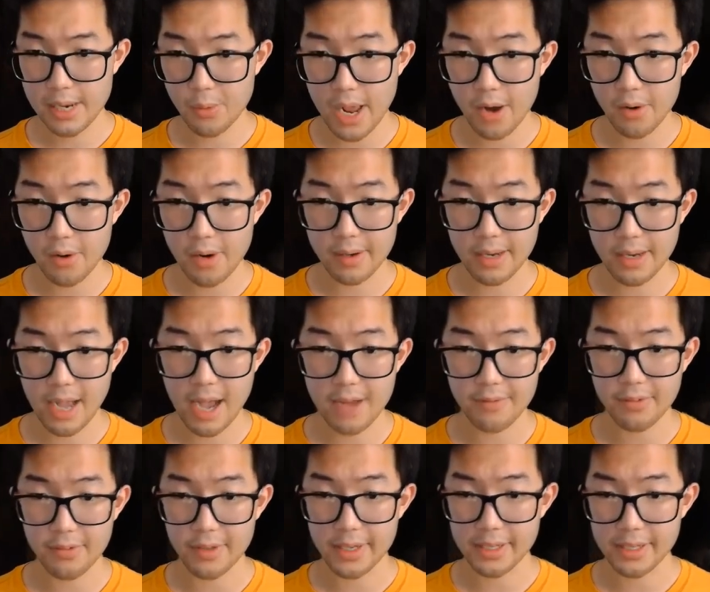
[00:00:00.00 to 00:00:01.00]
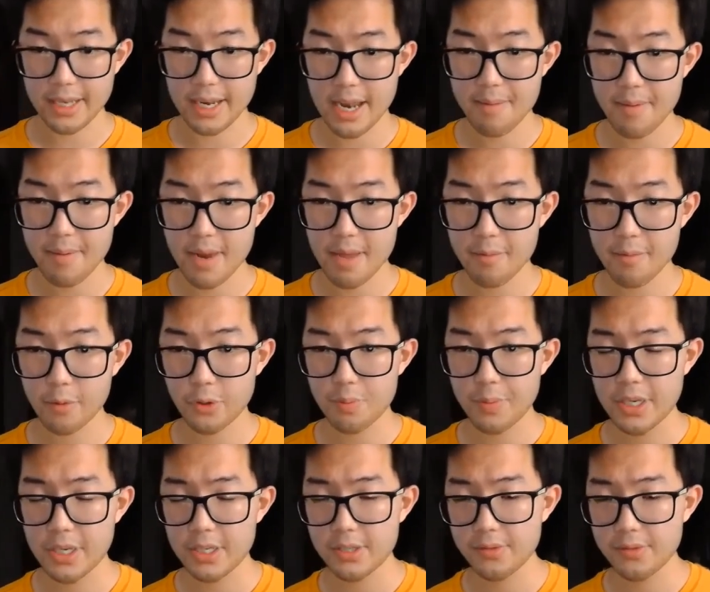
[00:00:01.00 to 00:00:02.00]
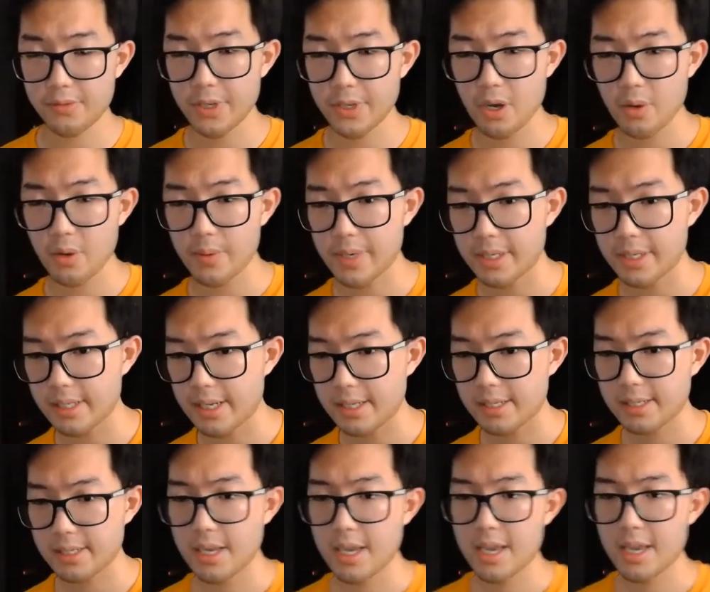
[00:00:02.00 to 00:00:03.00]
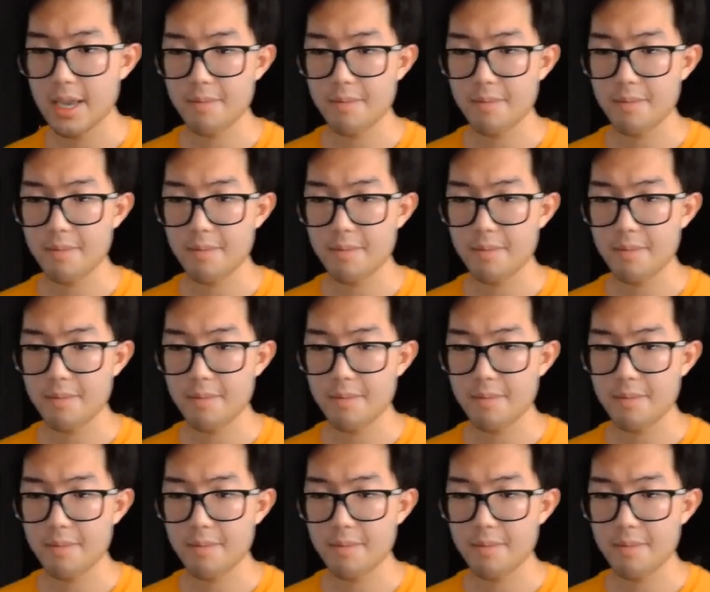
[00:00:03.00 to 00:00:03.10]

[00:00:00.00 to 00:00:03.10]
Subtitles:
without conflict and had been able to peacefully coexist,